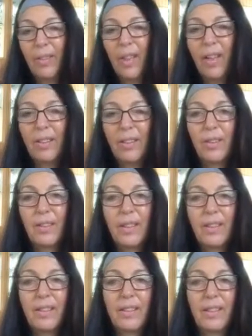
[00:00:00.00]
dogs don't
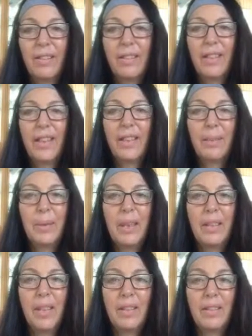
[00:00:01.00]
necessarily like to
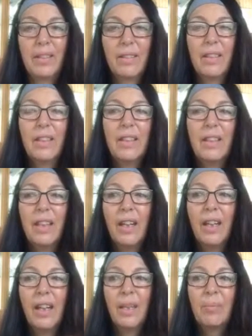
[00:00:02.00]
be cuddled.
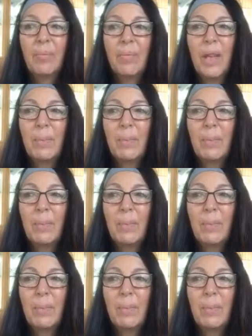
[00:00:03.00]
I